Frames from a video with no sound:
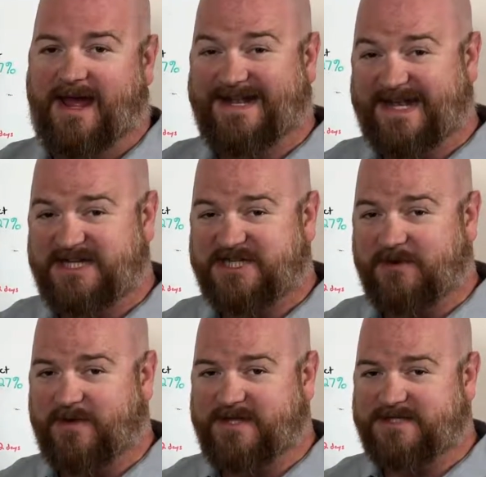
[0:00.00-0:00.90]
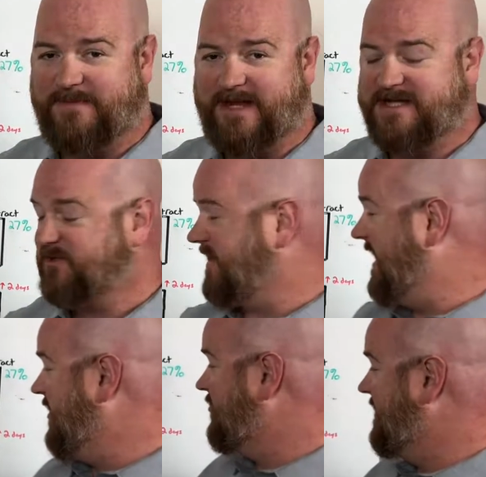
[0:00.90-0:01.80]
Additionally, what this means with
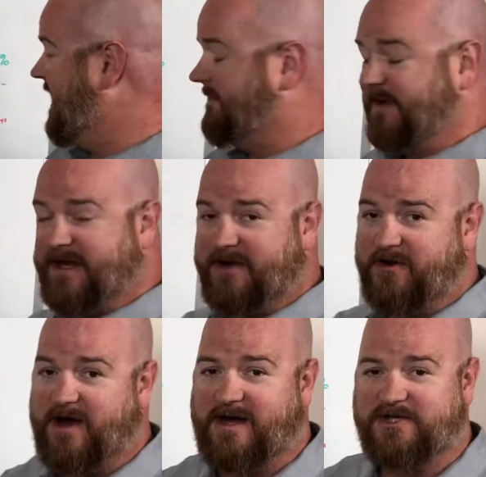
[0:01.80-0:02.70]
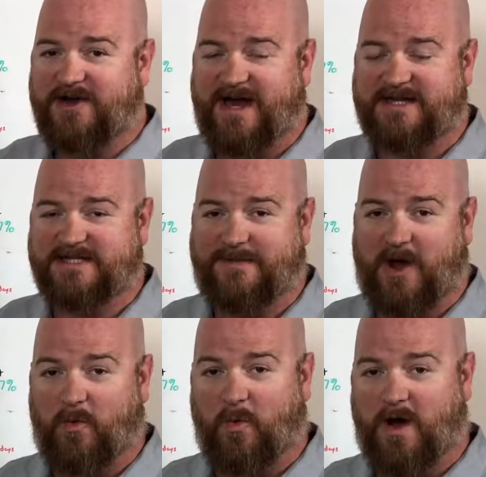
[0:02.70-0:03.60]
108 being under contract is
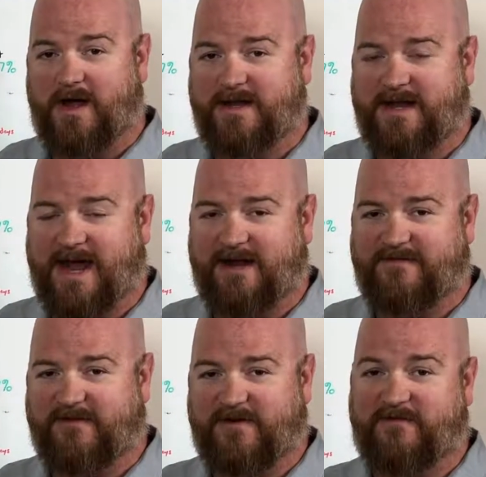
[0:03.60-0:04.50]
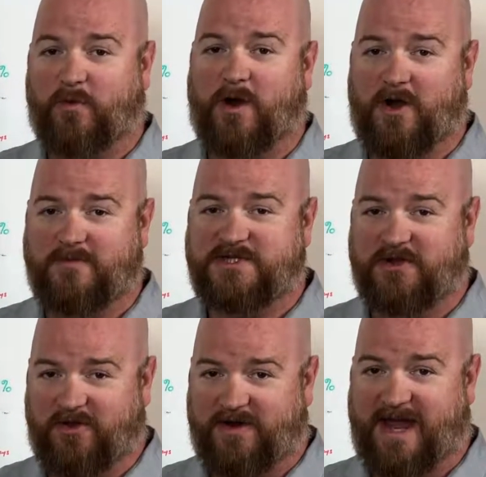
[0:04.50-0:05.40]
about 1 out of every 4 homes
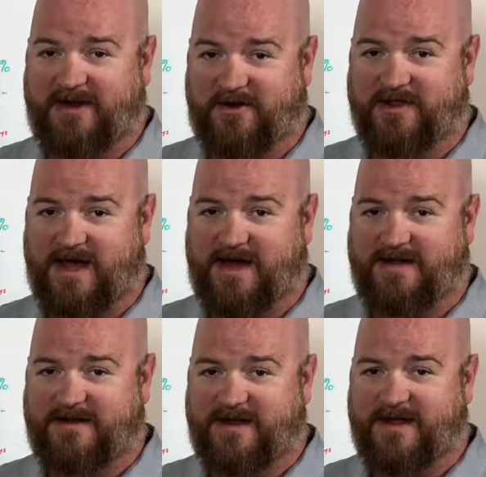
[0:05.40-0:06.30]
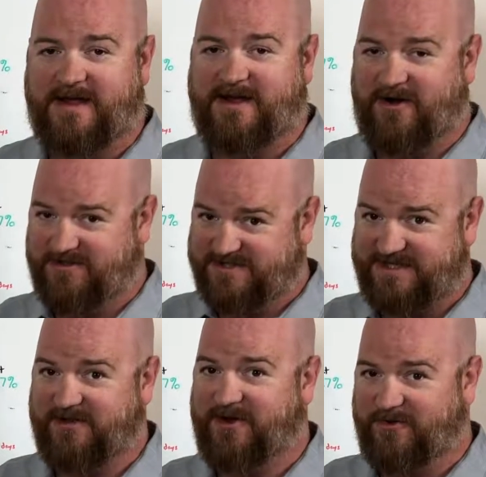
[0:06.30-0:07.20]
you look at online, on
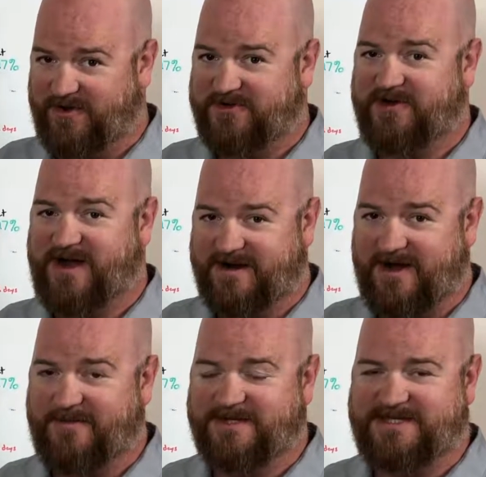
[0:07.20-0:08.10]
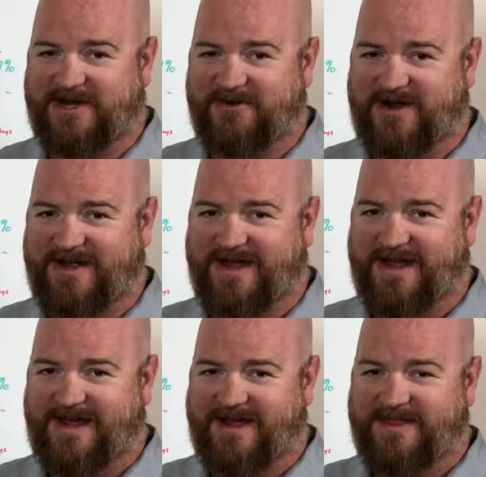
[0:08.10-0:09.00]
Zillow, Realtor.com, etc.,
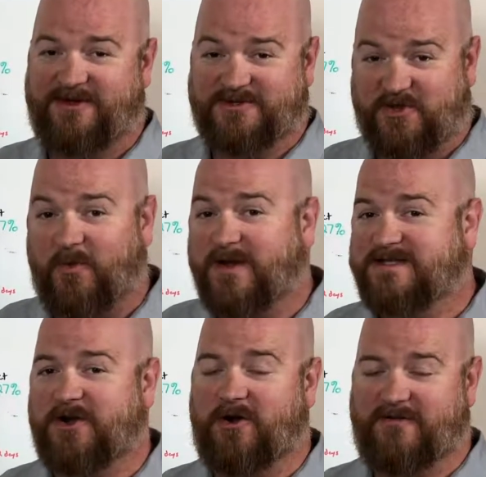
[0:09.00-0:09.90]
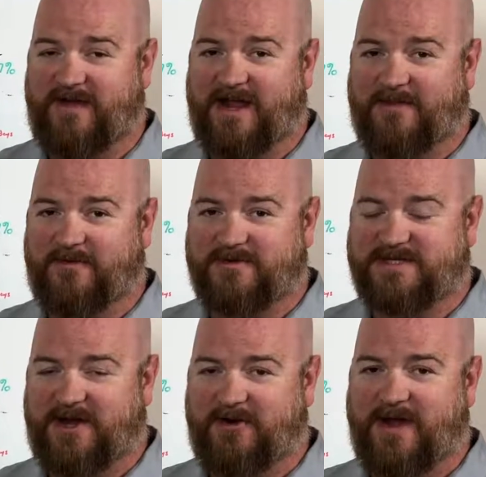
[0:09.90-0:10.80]
those are the ones that aren't available.
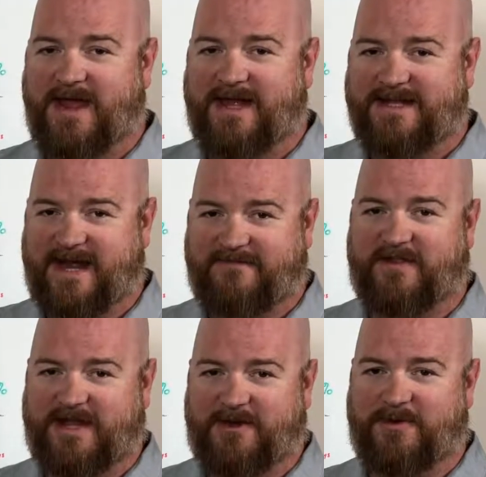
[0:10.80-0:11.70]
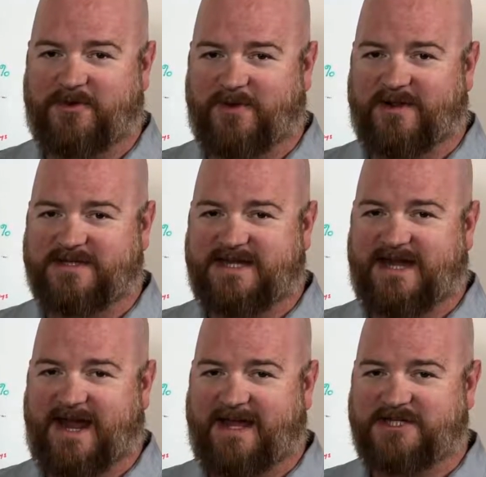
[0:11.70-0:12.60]
So definitely get with a real
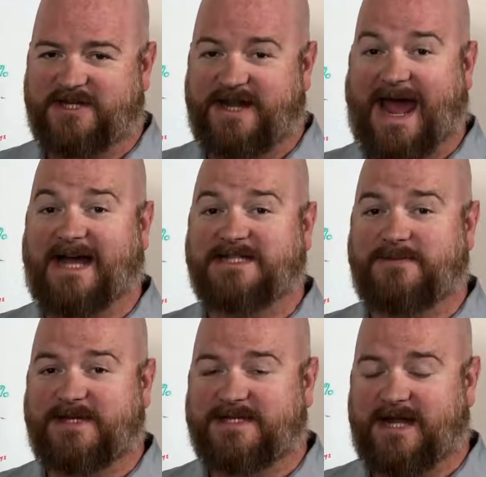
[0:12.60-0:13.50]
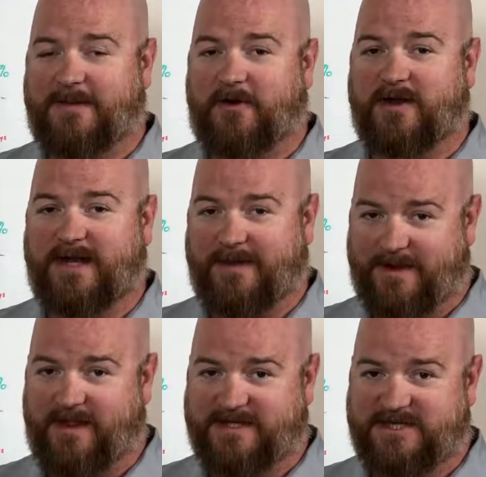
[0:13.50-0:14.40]
estate agent, ask to be set up on an
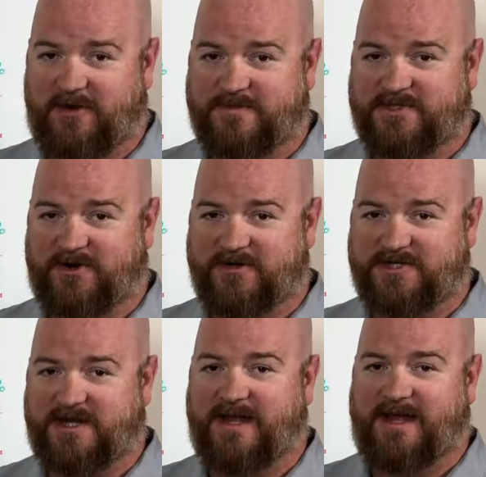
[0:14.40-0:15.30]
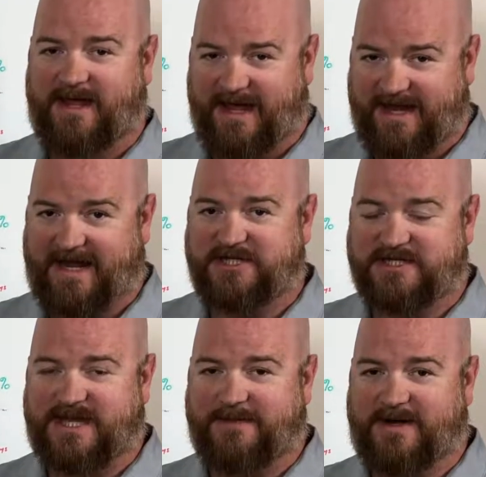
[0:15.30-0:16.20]
MLS home search, and
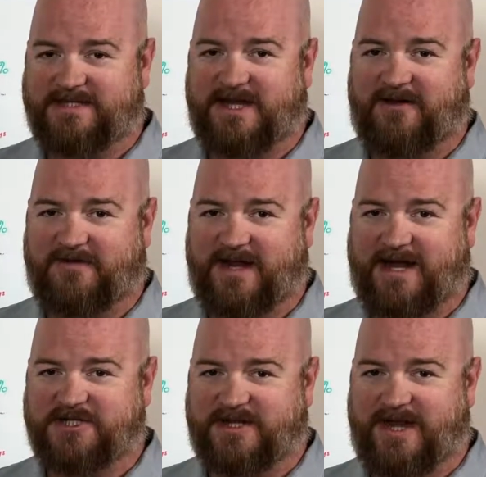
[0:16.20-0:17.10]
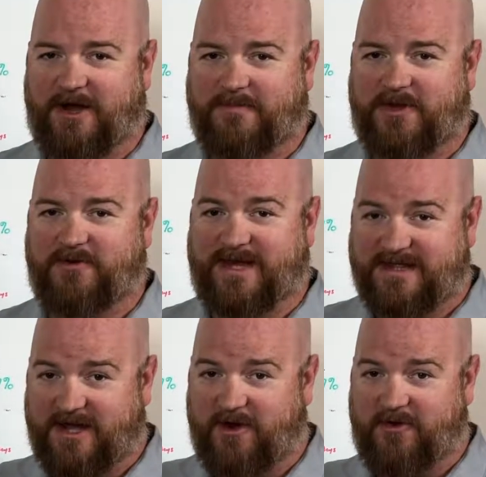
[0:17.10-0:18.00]
agents like myself can actually help you
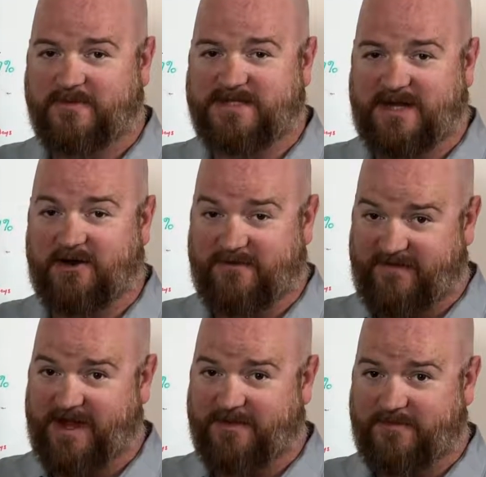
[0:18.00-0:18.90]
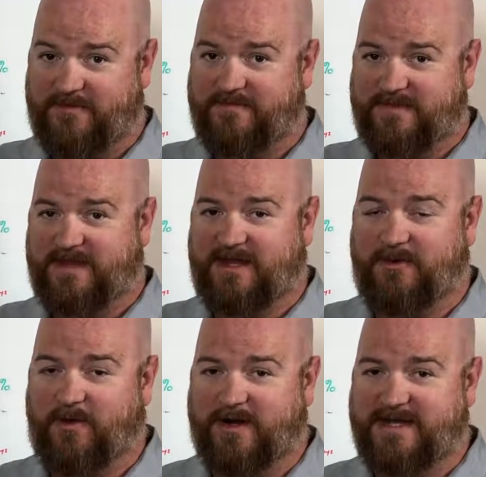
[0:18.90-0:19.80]
get the homes that are available that
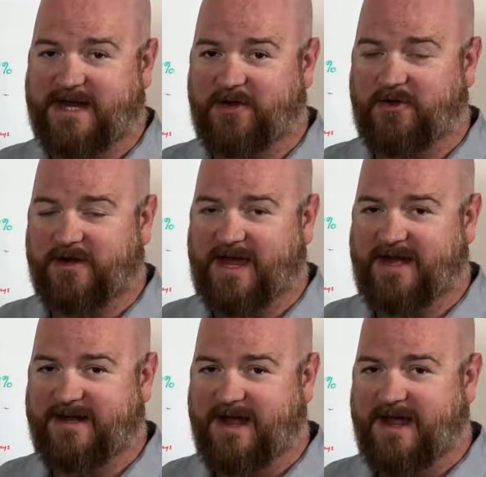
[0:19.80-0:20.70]
you want to take a look at.